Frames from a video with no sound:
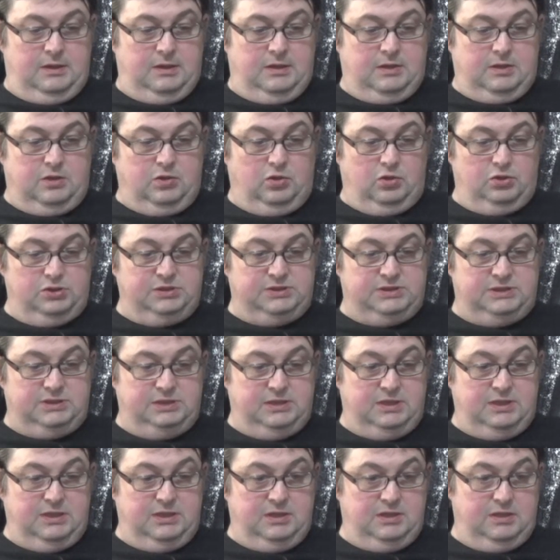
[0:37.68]
because
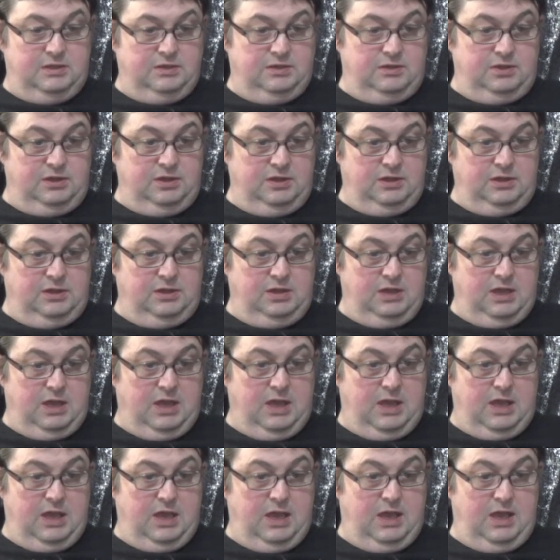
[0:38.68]
the
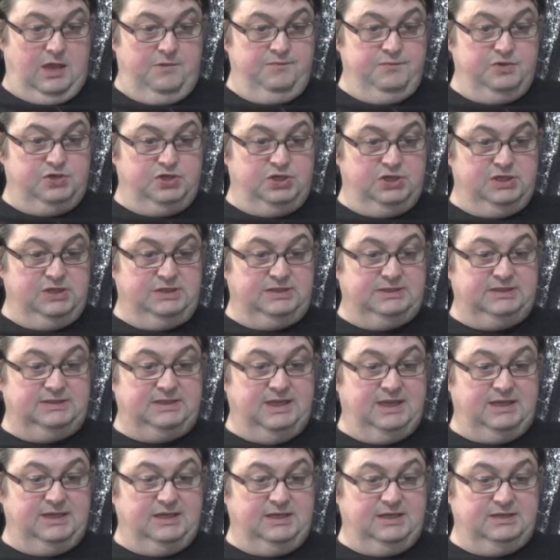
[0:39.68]
MG
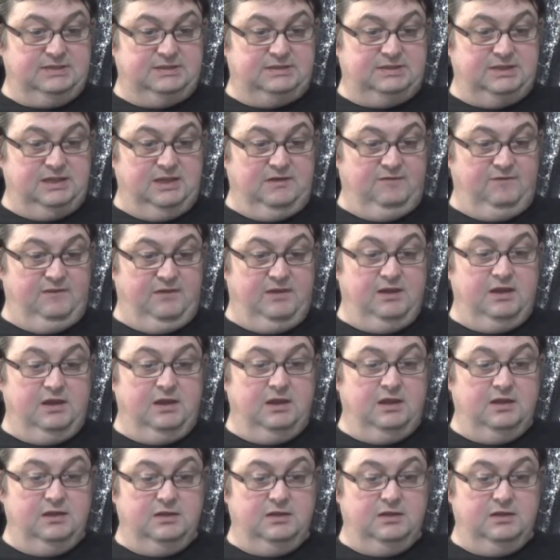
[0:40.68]
ZS EV